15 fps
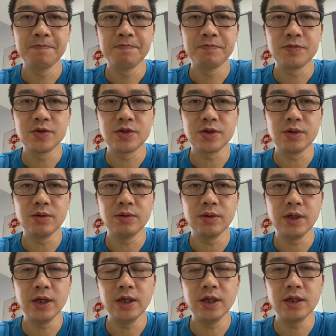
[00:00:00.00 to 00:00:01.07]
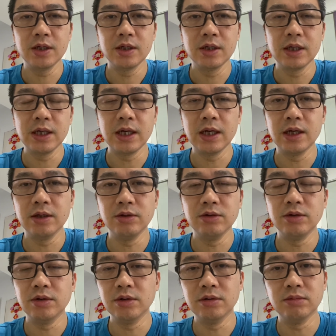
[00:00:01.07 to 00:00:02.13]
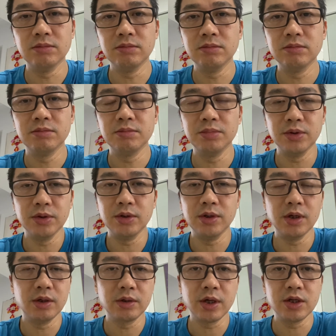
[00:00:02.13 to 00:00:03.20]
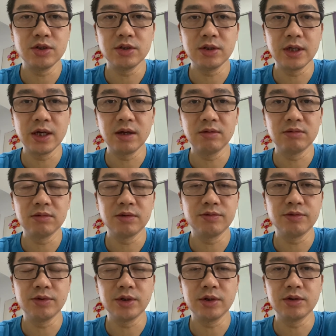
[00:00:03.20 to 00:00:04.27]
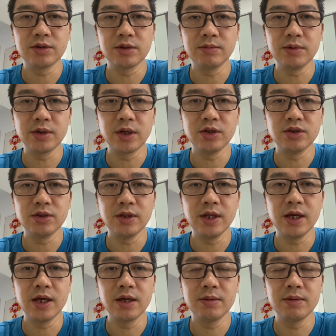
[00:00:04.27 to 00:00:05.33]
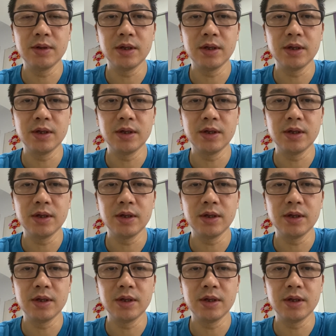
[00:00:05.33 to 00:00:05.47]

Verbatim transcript: So here uh, you can put the location down. I've already got some location there.